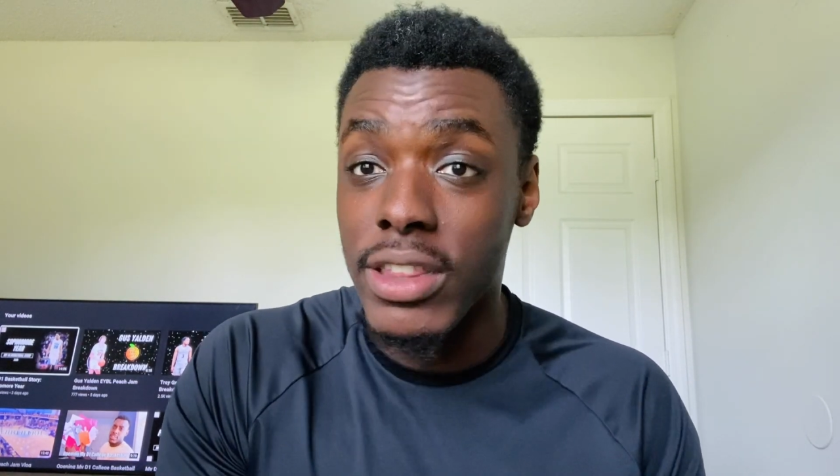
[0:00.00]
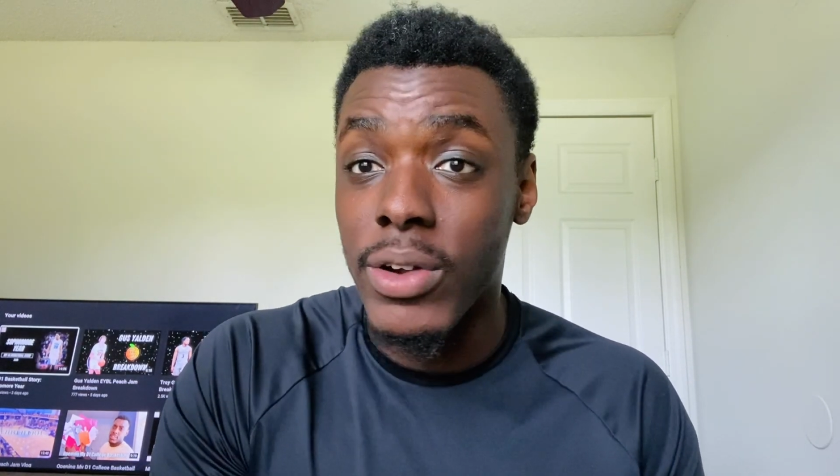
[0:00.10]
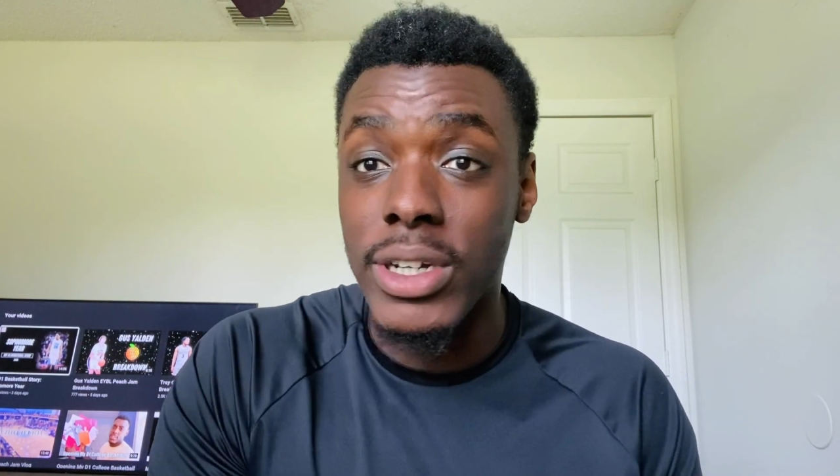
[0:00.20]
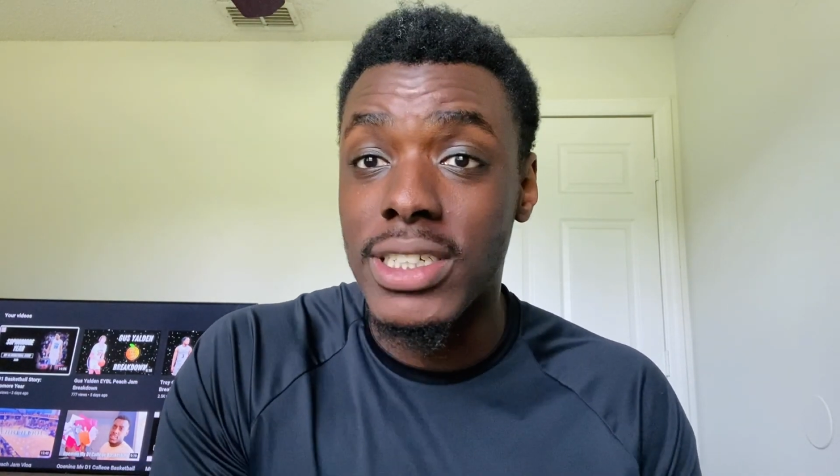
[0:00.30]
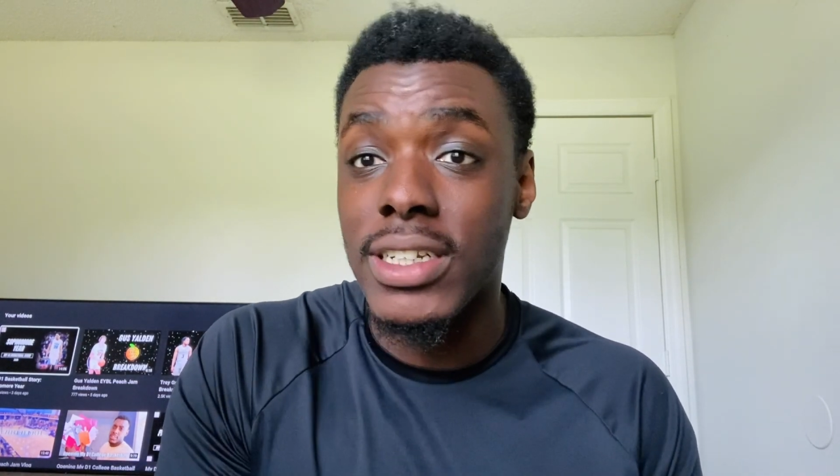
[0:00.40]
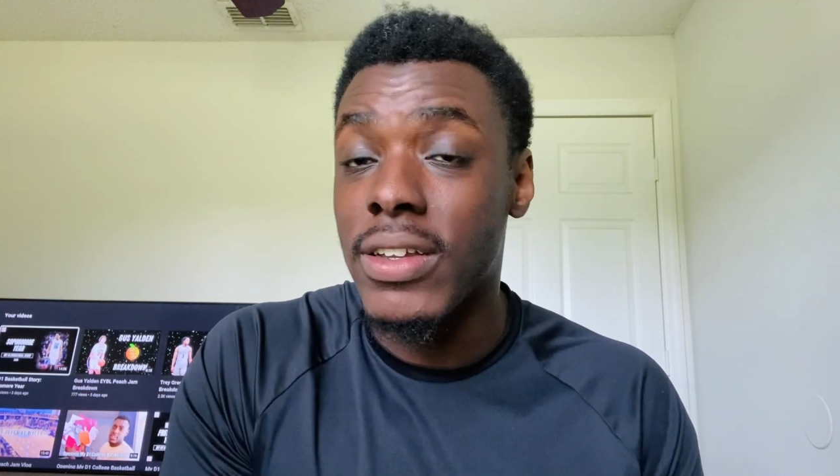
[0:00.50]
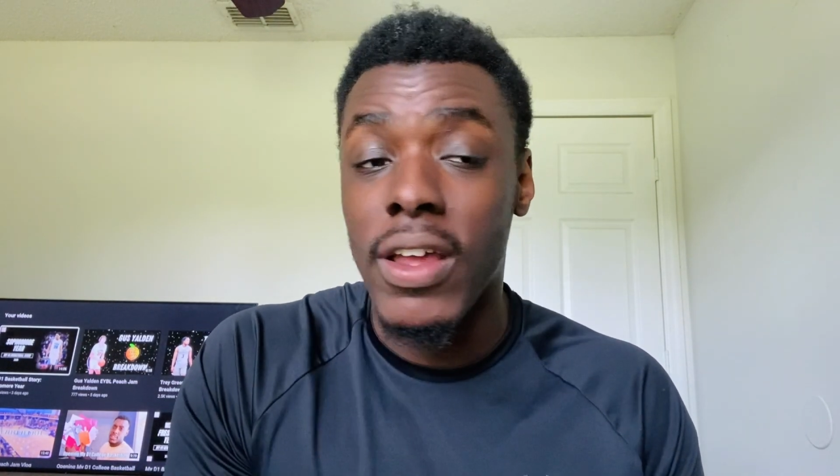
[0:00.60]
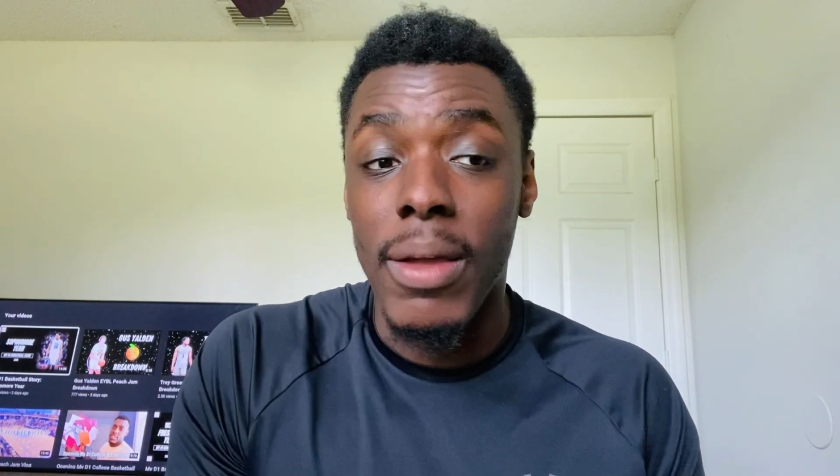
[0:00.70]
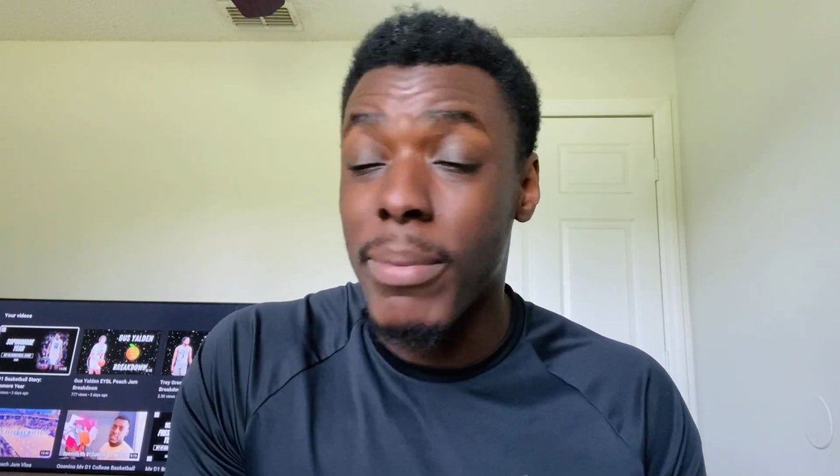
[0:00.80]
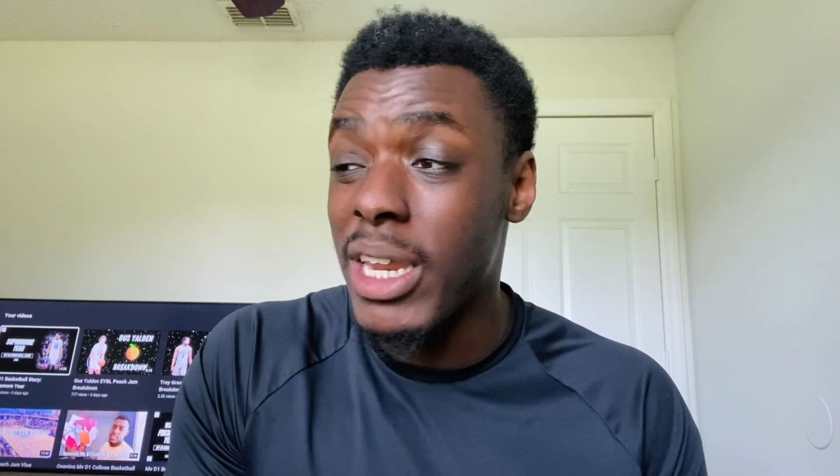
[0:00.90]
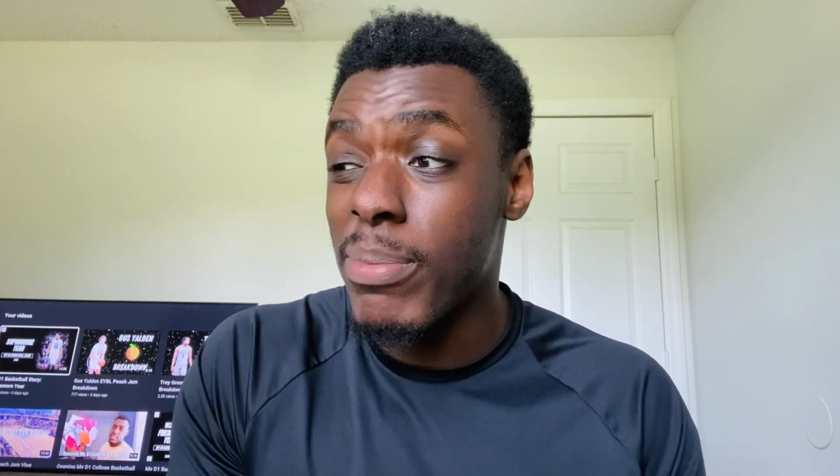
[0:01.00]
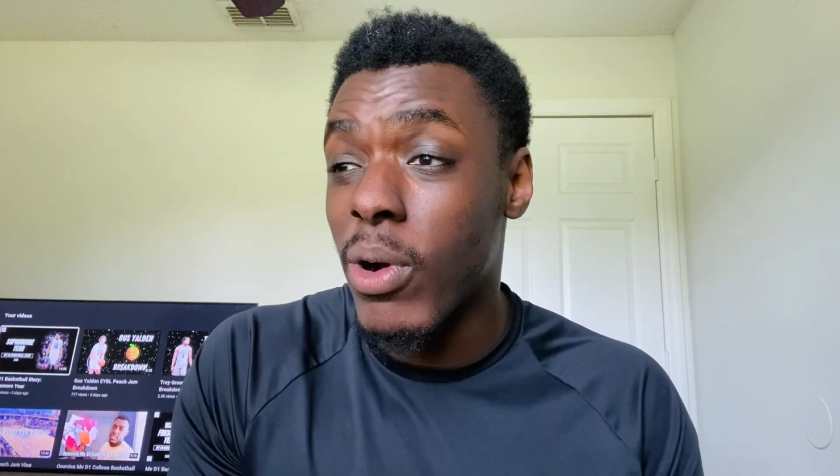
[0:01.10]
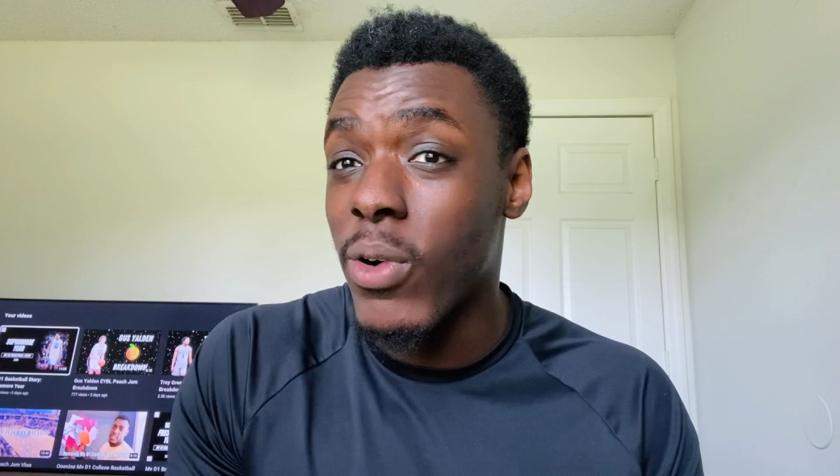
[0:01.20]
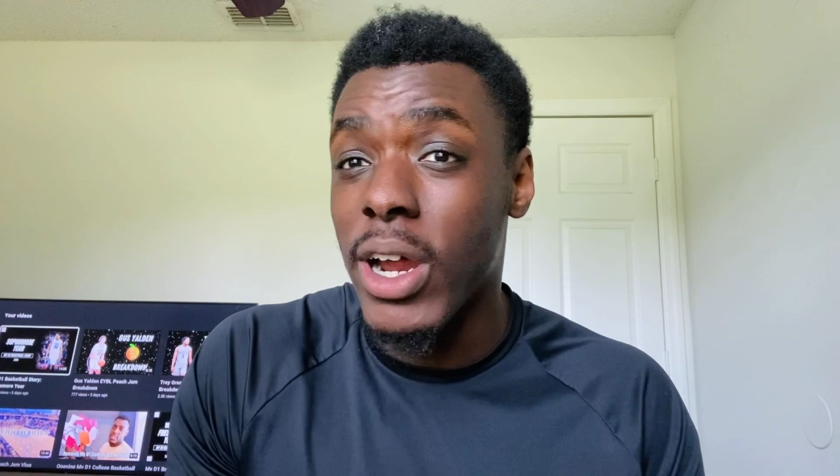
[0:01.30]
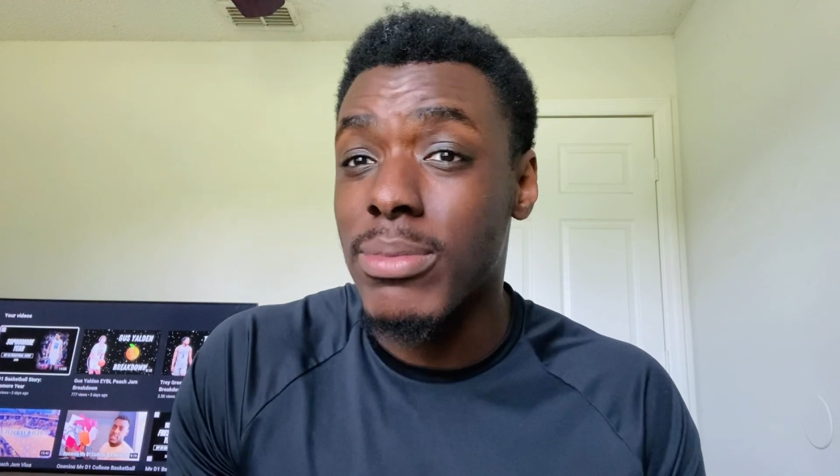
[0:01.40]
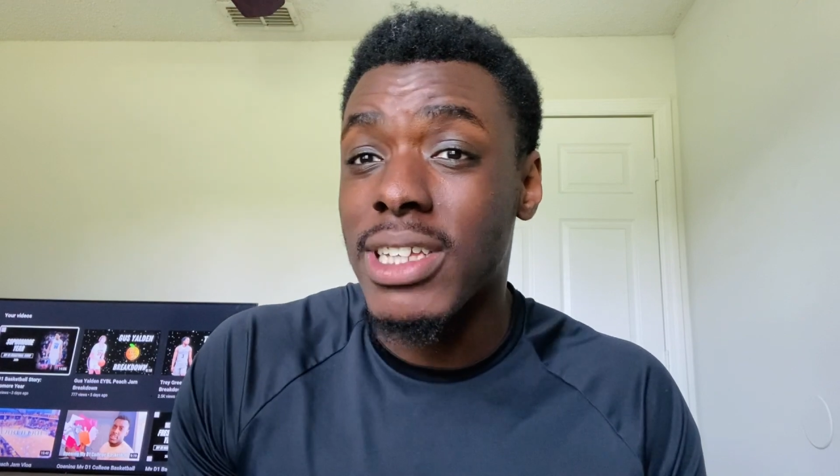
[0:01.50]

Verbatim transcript: There isn't many programs